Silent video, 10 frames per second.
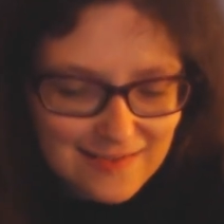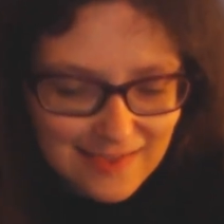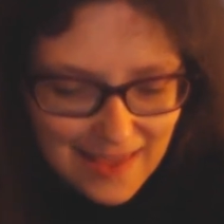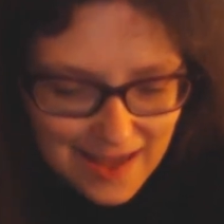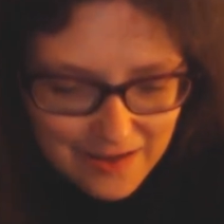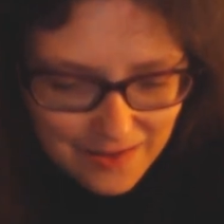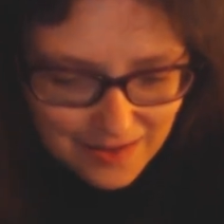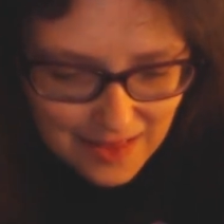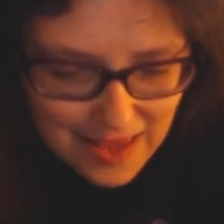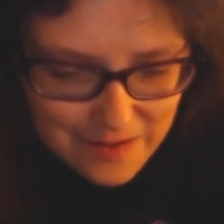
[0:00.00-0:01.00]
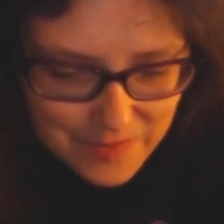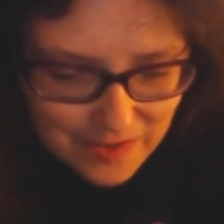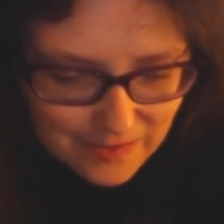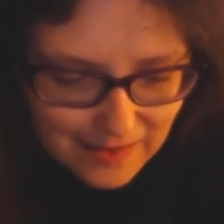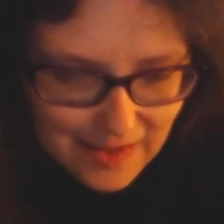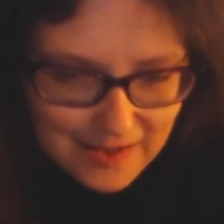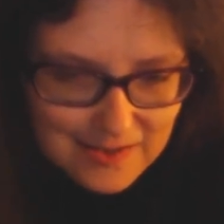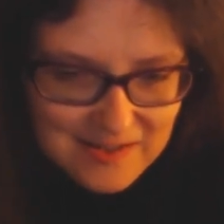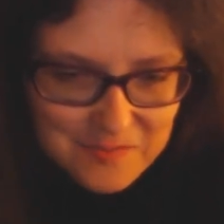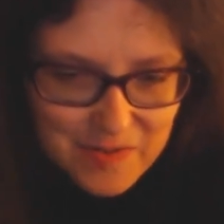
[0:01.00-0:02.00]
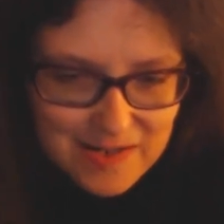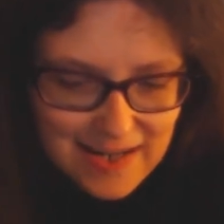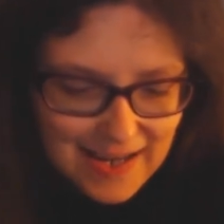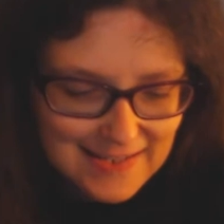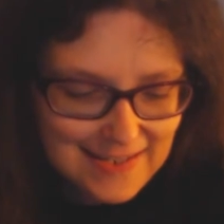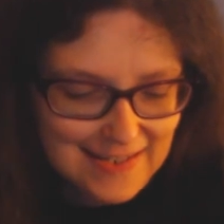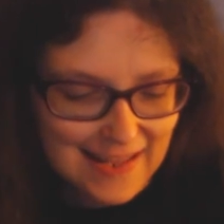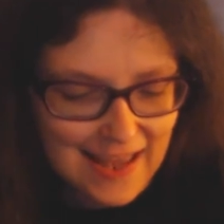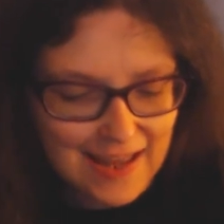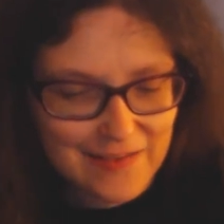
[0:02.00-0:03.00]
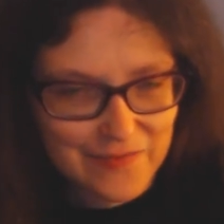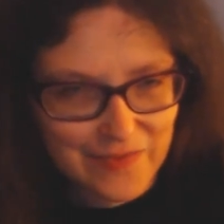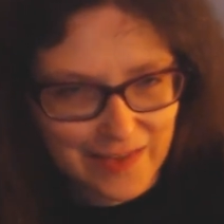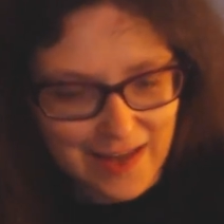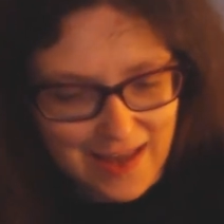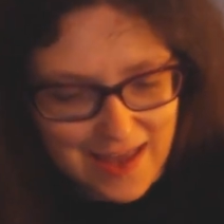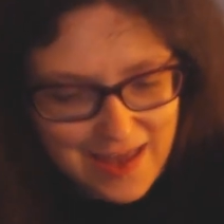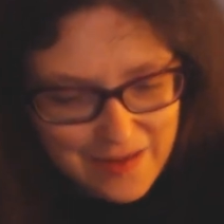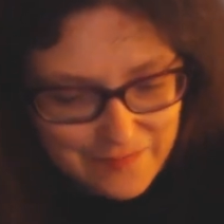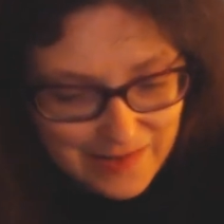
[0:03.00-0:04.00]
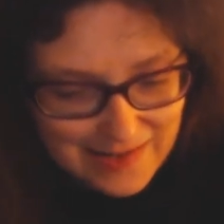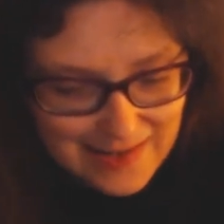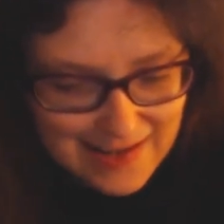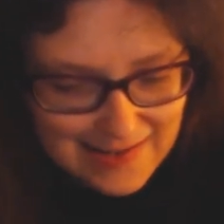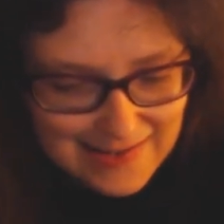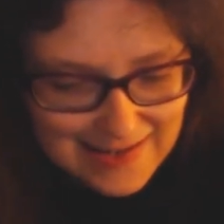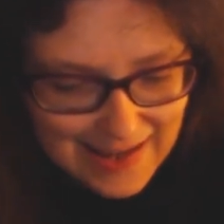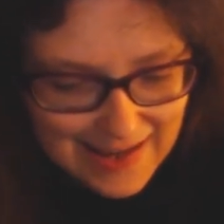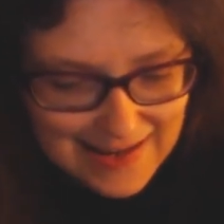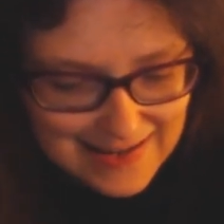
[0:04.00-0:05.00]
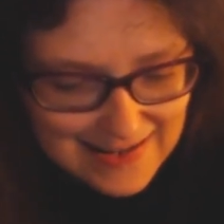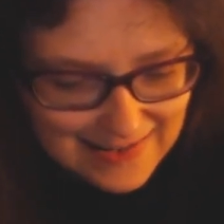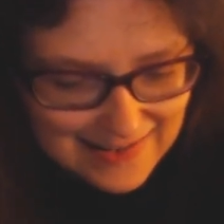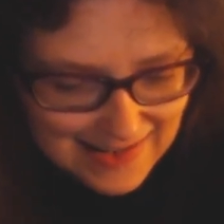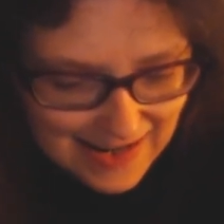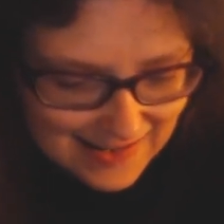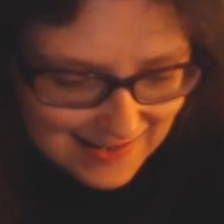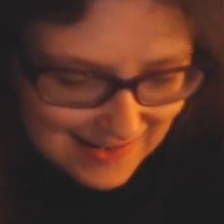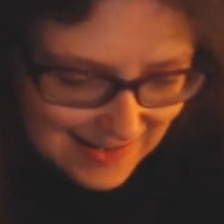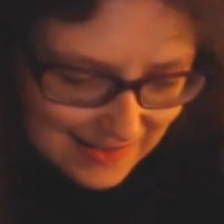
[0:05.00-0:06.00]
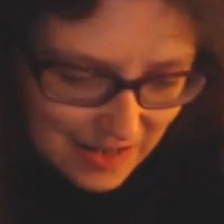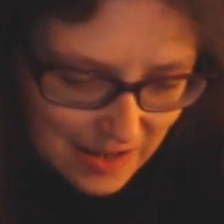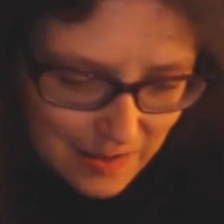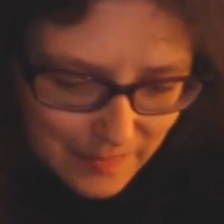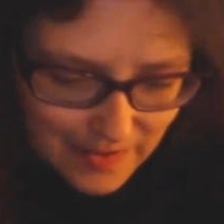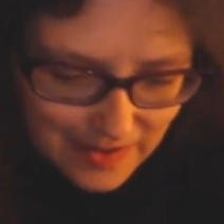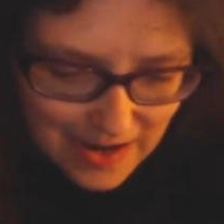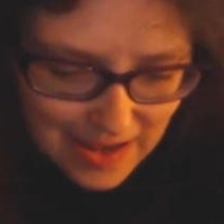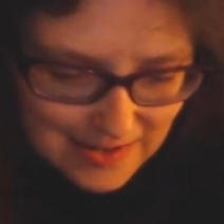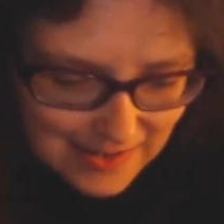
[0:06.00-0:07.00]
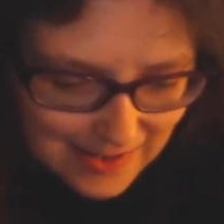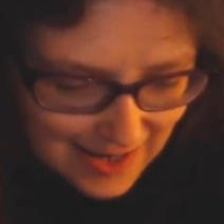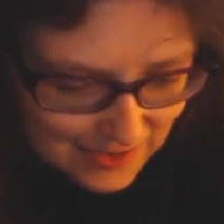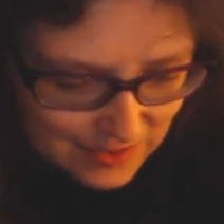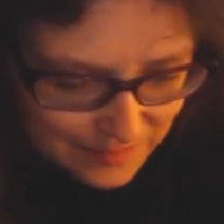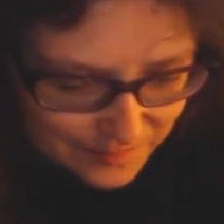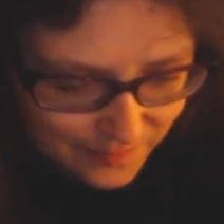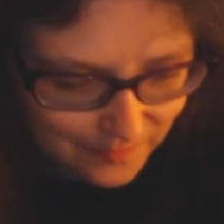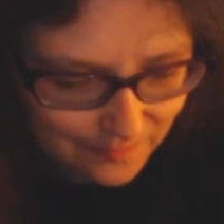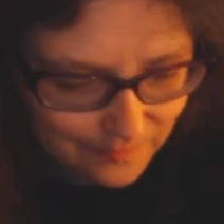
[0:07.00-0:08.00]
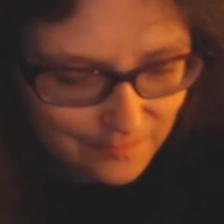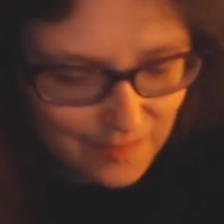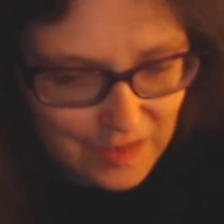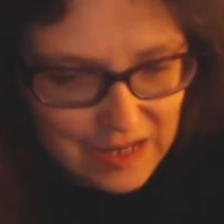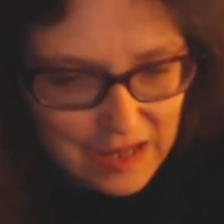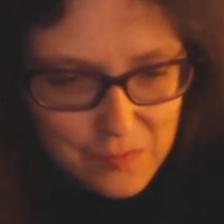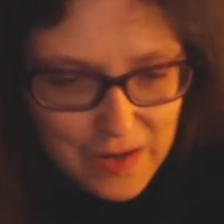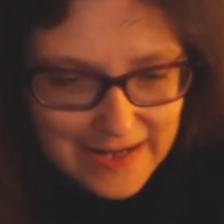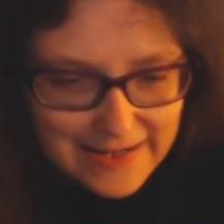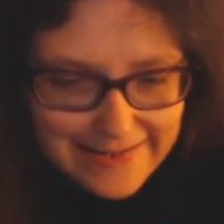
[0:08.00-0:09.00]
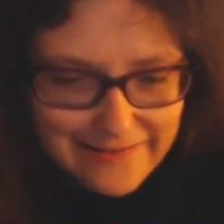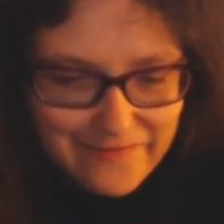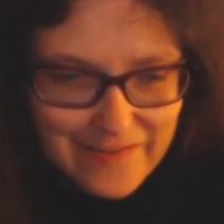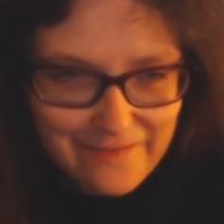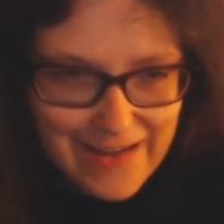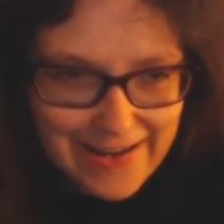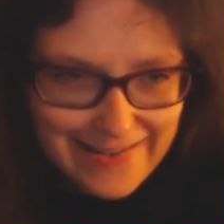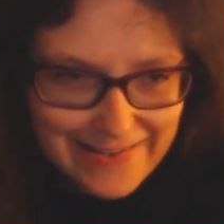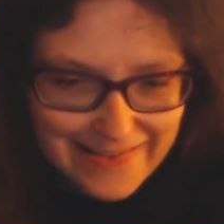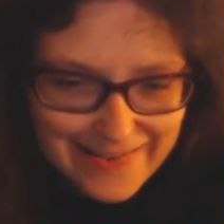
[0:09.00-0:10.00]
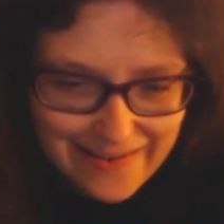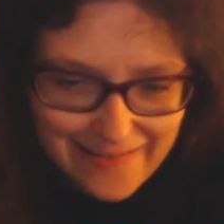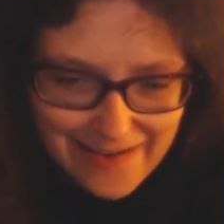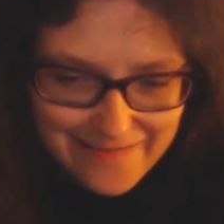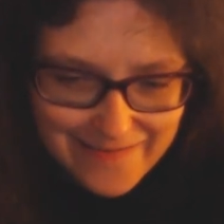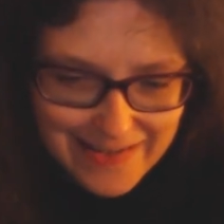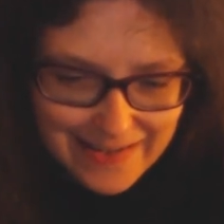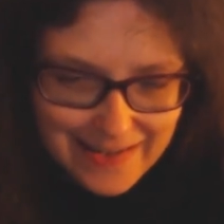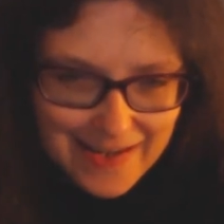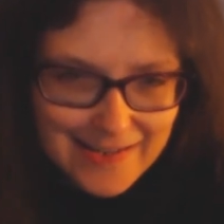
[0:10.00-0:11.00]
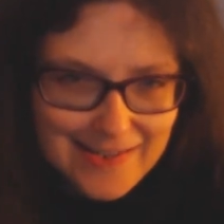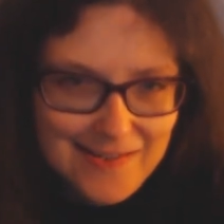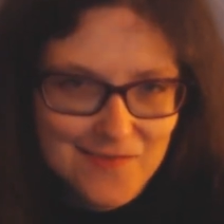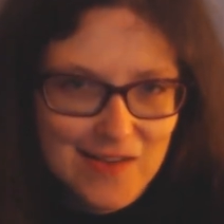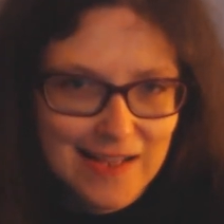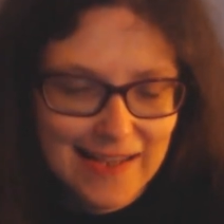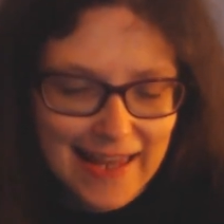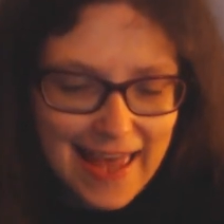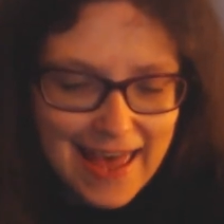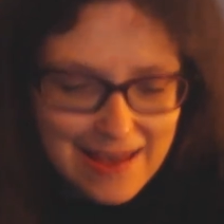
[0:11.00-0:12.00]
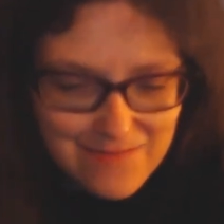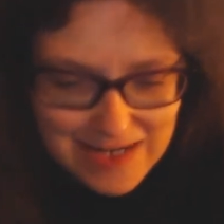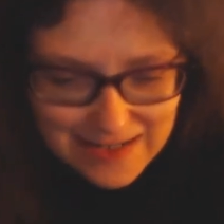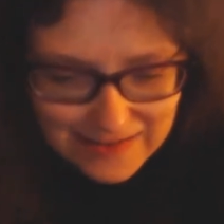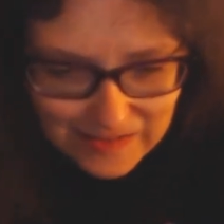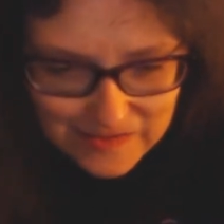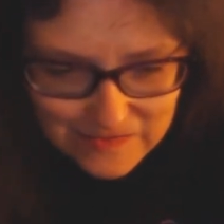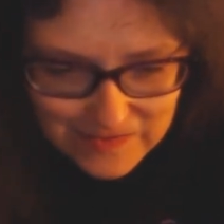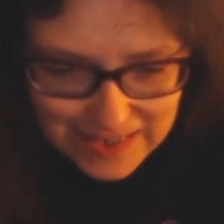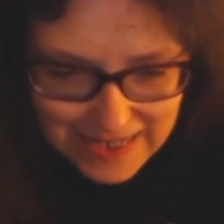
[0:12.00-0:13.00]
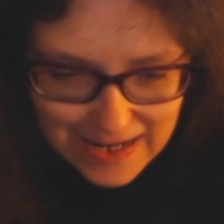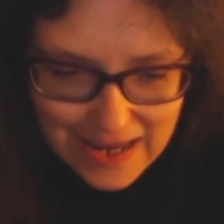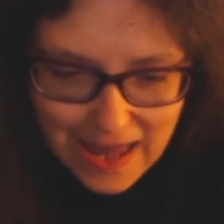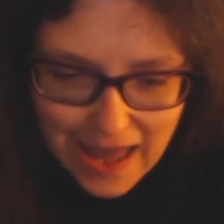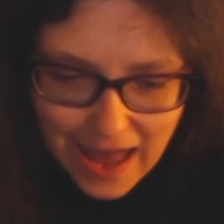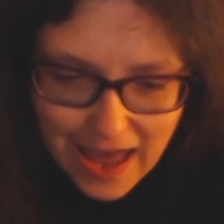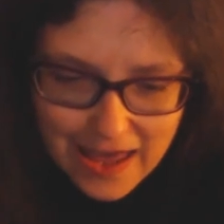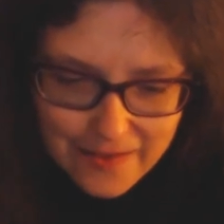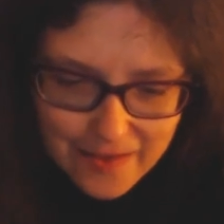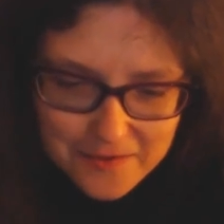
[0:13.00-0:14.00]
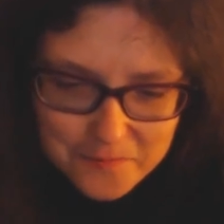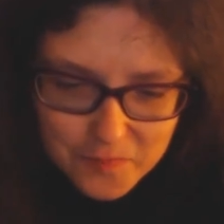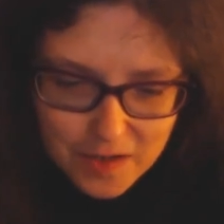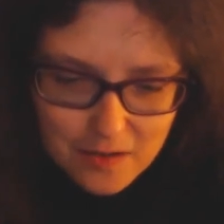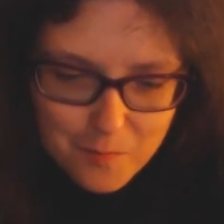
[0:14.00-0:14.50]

like climbing on the ladders, but Yaz is like, is he getting easier? And he says, and Yaz waited for Ryan, so I think Yaz is really caring and lovely. And then